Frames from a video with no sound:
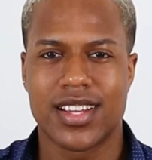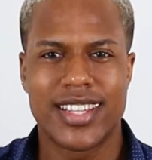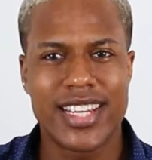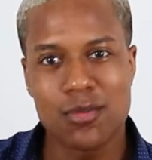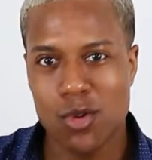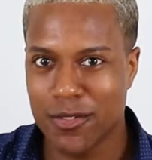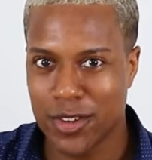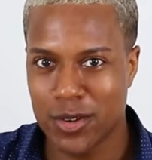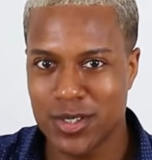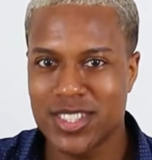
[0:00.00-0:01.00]
Need more
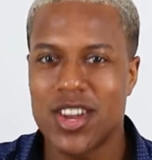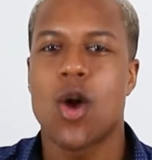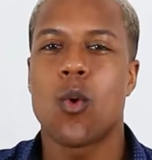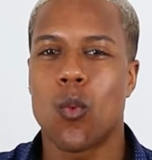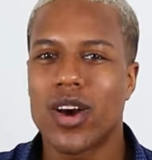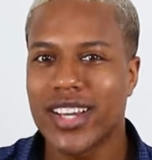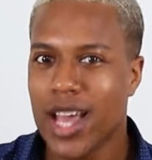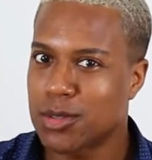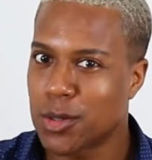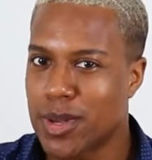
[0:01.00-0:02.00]
views? Want to
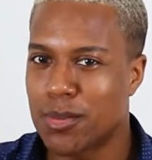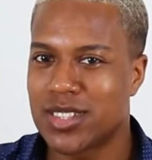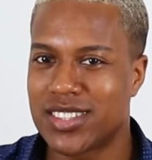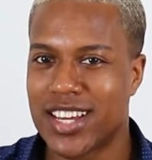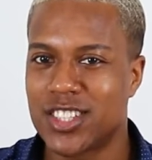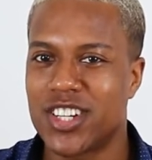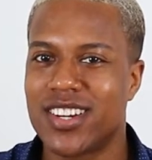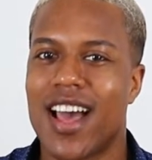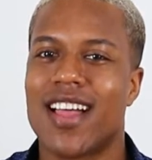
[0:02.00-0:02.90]
capture people's attention?